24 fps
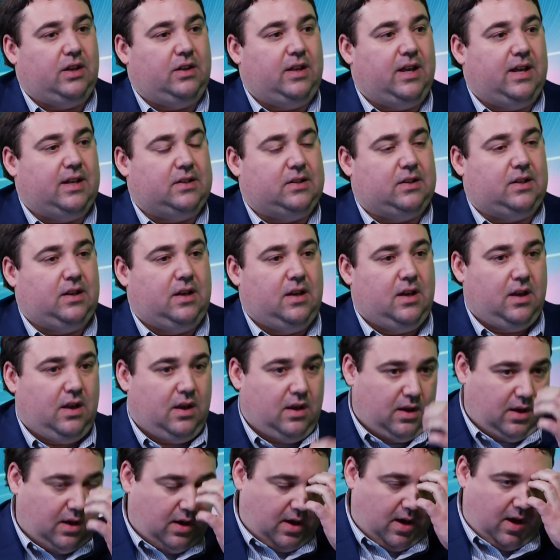list
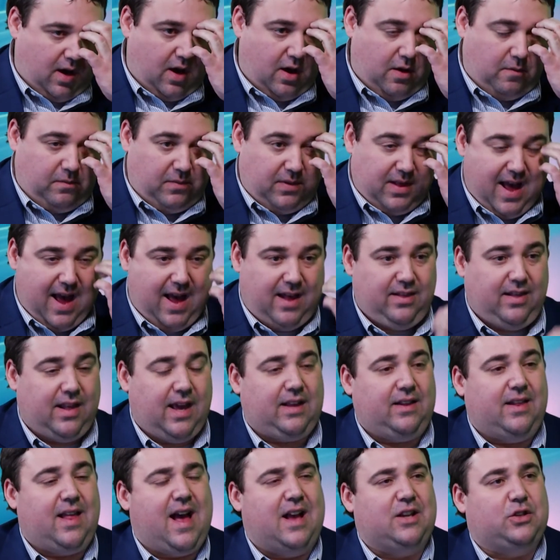
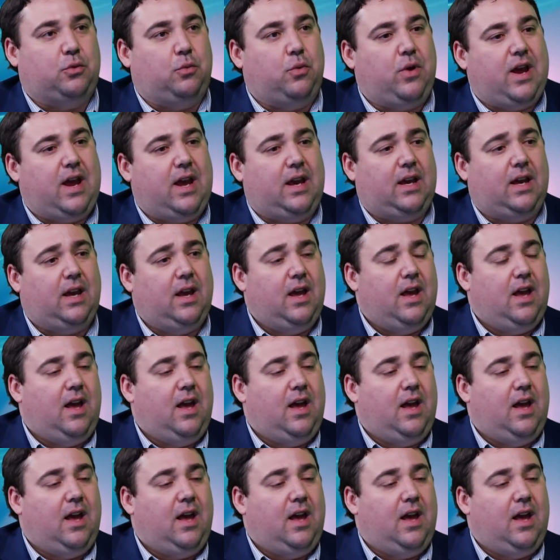late last week.